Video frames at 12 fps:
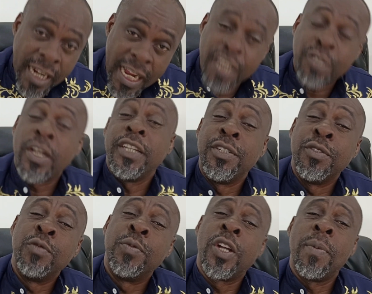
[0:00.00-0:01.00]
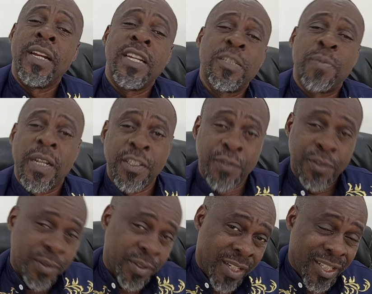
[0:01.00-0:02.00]
And actually, you will become an expert if
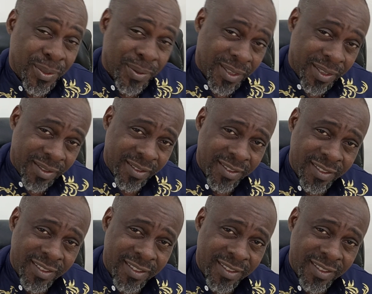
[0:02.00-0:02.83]
you really do this.